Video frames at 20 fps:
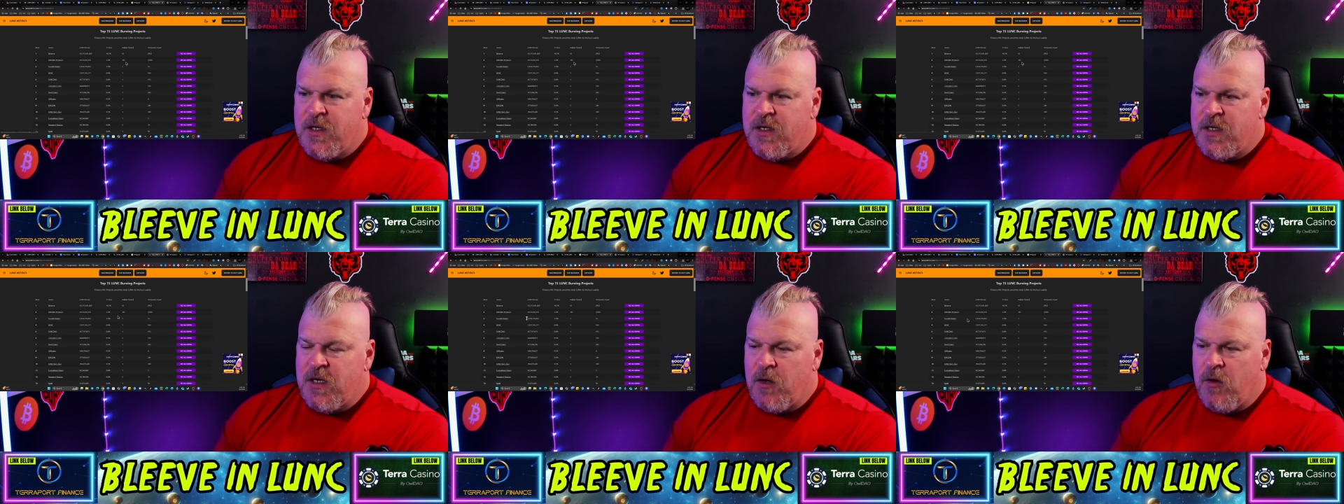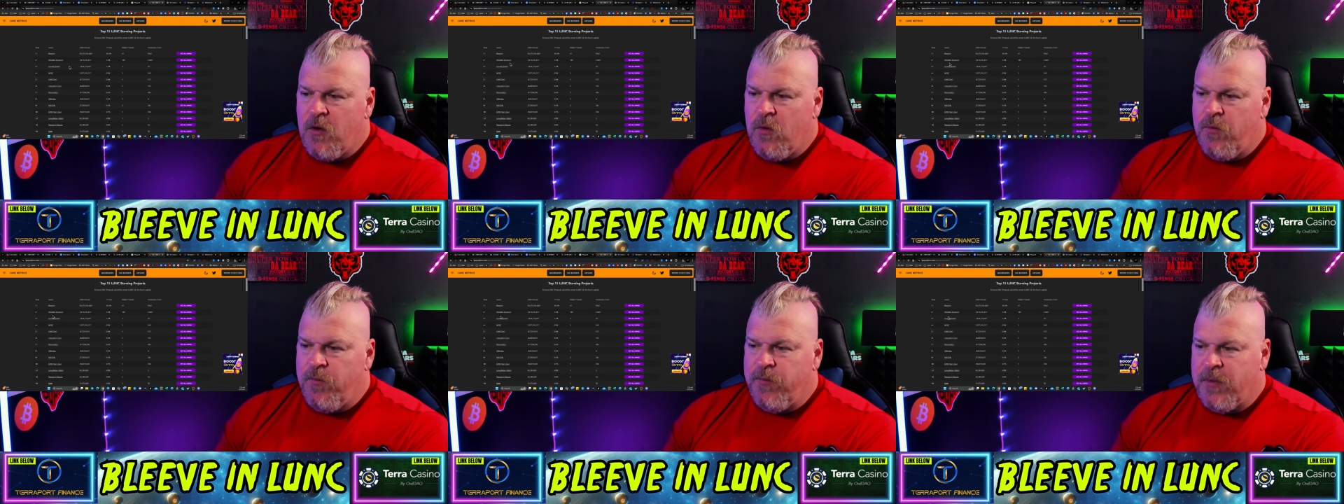
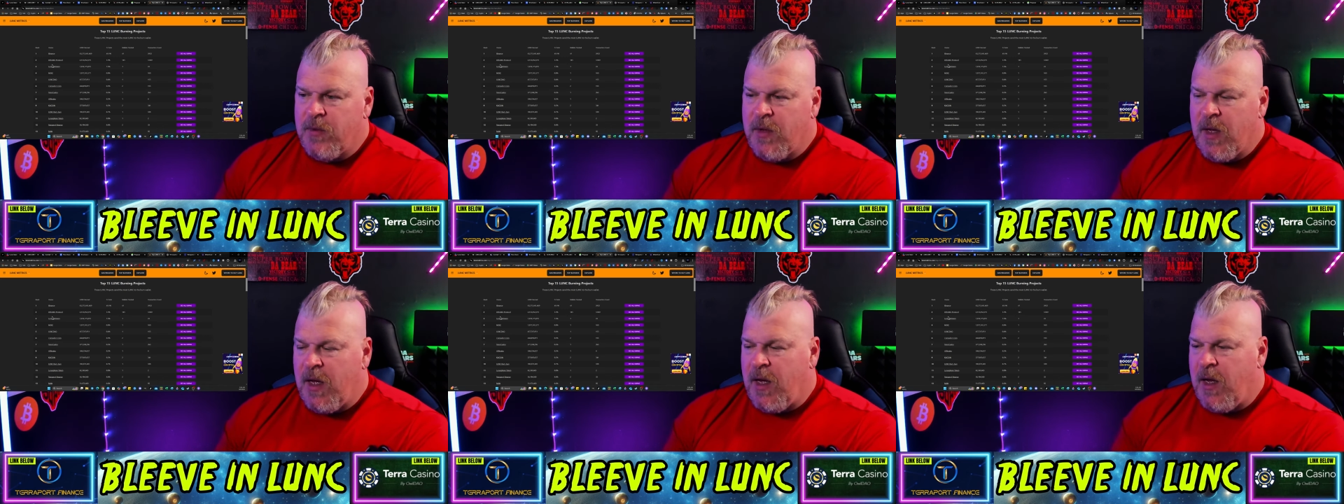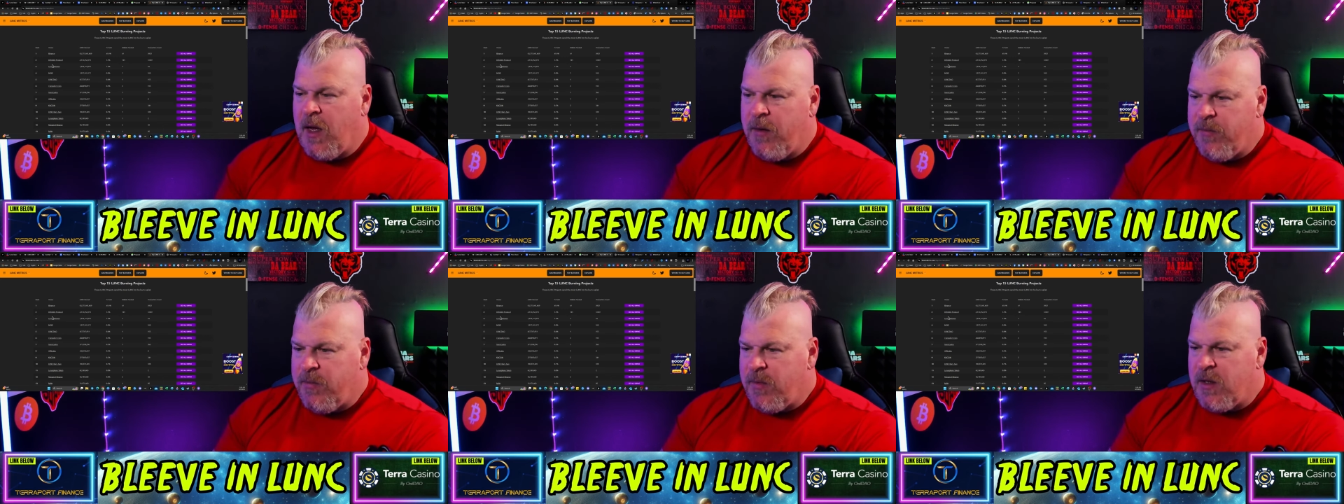So,
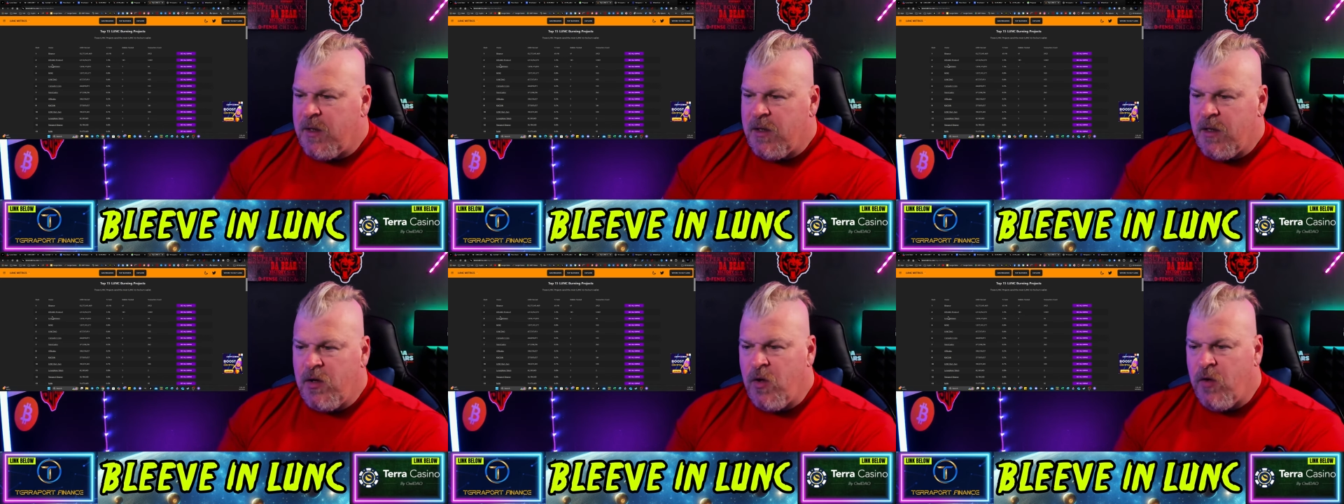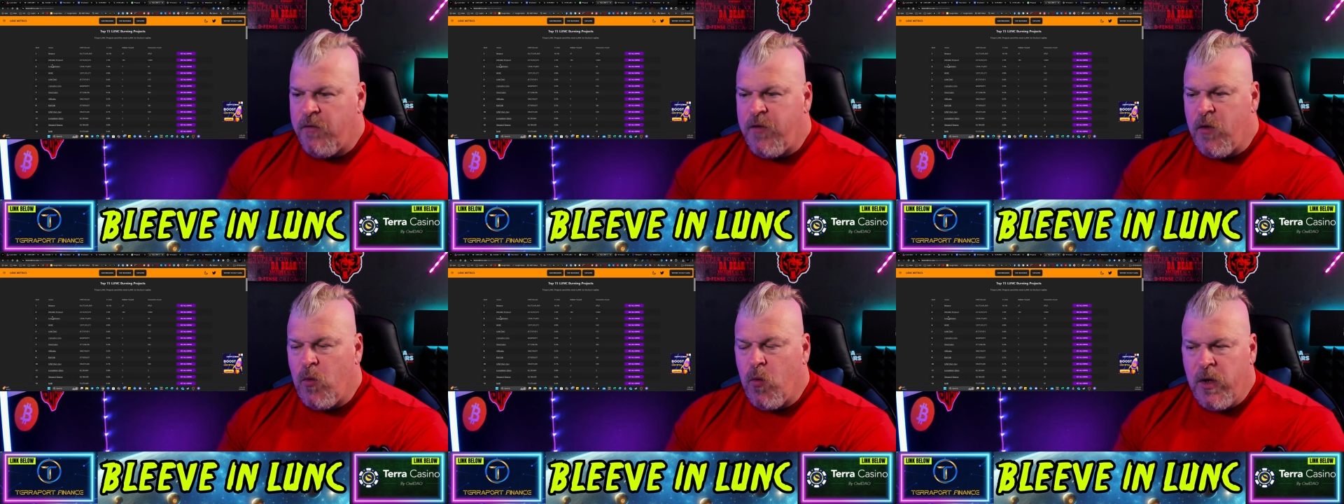um, you know,
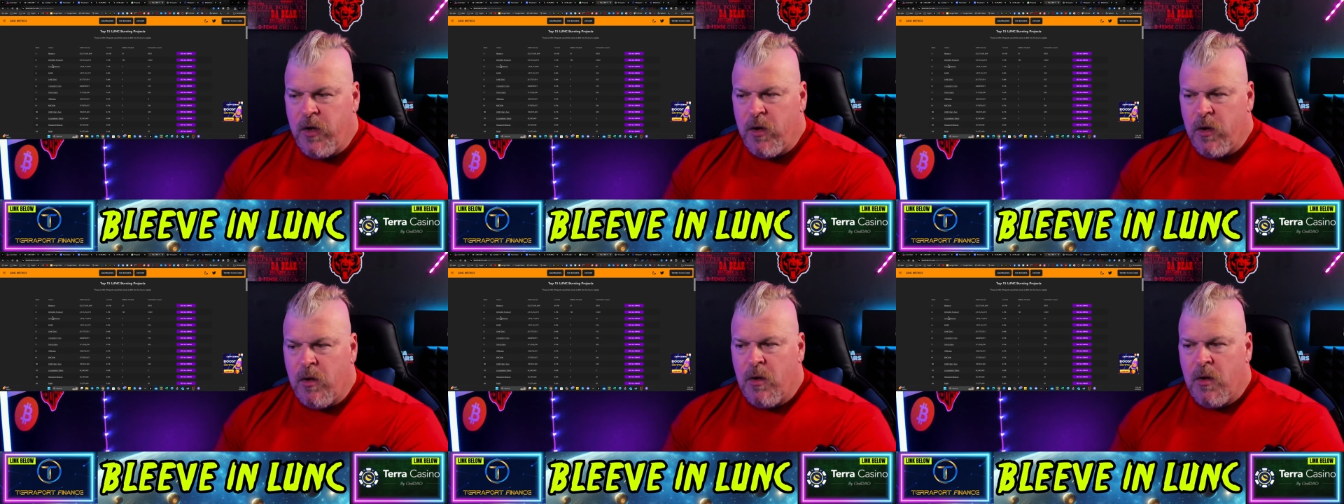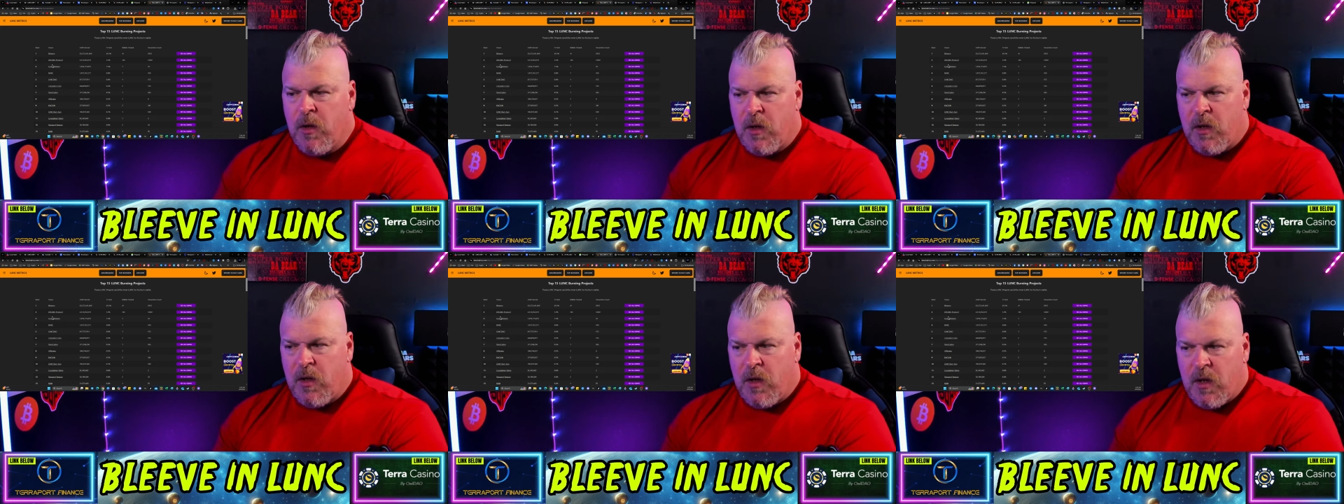if you wonder
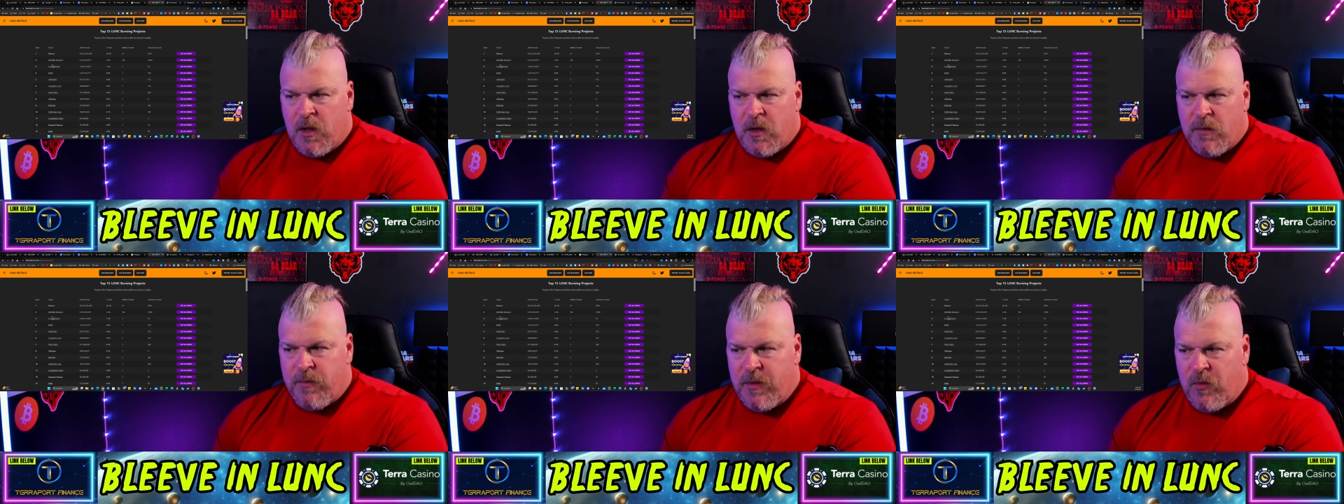uh,